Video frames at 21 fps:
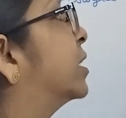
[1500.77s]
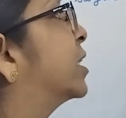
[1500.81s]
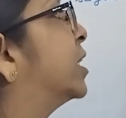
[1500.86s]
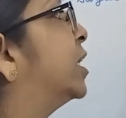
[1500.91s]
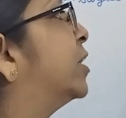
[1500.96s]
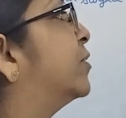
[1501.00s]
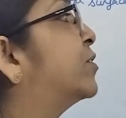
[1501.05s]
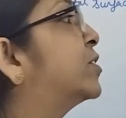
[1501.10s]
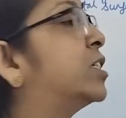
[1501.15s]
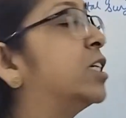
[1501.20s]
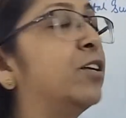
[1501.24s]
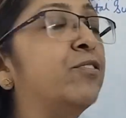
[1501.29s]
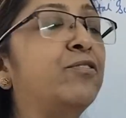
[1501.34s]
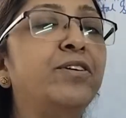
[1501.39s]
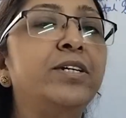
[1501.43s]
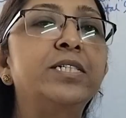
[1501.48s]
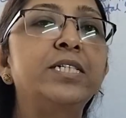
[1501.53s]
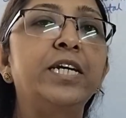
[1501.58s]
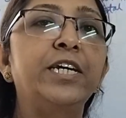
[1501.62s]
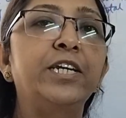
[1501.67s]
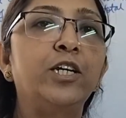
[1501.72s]
curved
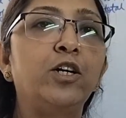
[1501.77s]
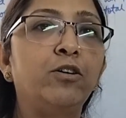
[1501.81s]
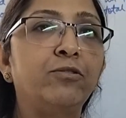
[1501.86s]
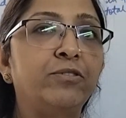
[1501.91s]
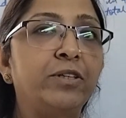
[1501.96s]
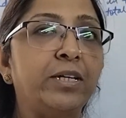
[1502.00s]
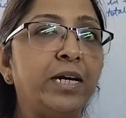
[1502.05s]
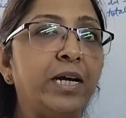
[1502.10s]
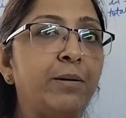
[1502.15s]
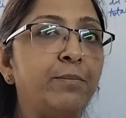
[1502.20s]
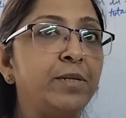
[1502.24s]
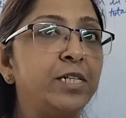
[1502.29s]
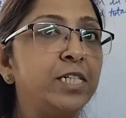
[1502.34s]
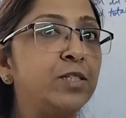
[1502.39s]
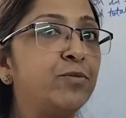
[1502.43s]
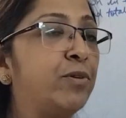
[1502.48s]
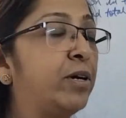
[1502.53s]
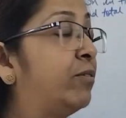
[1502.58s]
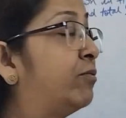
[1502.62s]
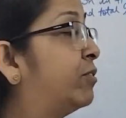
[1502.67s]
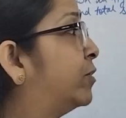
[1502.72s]
surface area of the
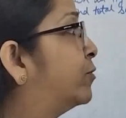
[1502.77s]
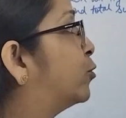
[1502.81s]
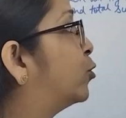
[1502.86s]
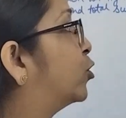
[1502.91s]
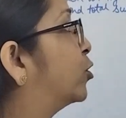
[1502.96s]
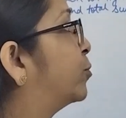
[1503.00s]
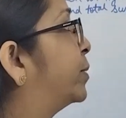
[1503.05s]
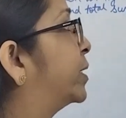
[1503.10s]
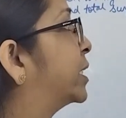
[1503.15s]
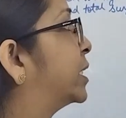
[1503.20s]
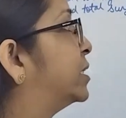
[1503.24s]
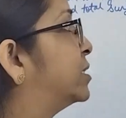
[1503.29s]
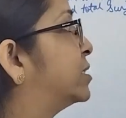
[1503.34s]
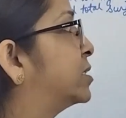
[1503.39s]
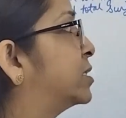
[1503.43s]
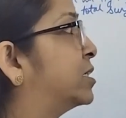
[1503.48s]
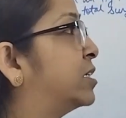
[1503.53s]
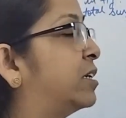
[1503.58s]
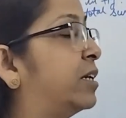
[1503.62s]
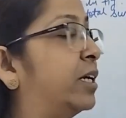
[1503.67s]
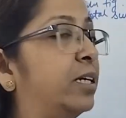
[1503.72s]
hemisphere. We won't be
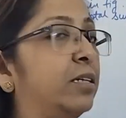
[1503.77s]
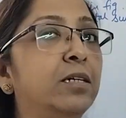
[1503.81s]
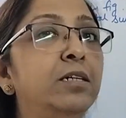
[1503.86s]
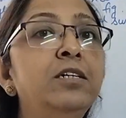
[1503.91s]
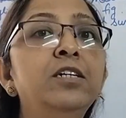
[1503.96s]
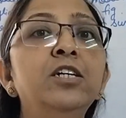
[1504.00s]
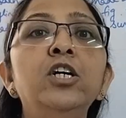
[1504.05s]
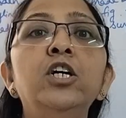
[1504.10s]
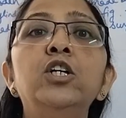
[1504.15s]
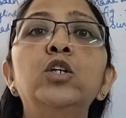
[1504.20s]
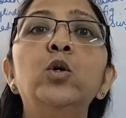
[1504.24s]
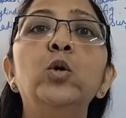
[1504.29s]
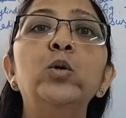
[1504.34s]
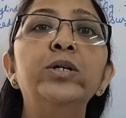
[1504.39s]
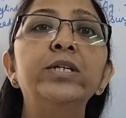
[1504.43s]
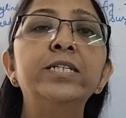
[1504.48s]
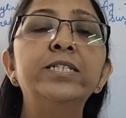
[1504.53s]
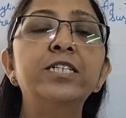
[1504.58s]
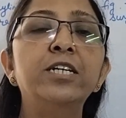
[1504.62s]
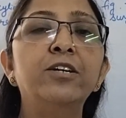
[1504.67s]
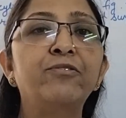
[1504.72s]
considering the
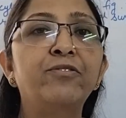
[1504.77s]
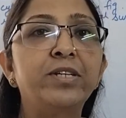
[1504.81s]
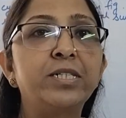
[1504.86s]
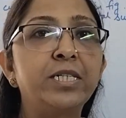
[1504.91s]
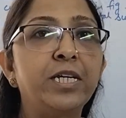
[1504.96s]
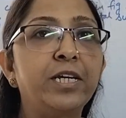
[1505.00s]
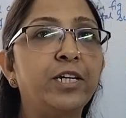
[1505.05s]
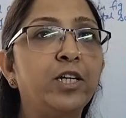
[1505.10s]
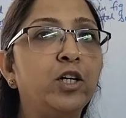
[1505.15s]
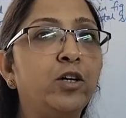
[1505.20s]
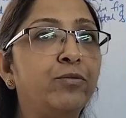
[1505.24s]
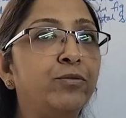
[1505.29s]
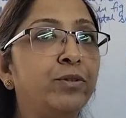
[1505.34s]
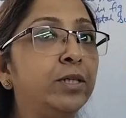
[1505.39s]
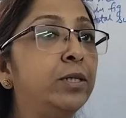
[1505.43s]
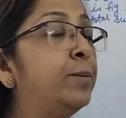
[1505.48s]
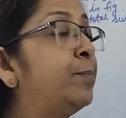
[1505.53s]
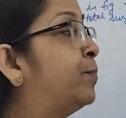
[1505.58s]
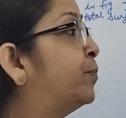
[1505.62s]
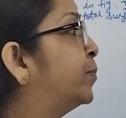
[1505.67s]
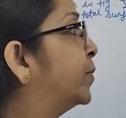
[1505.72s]
total surface area of the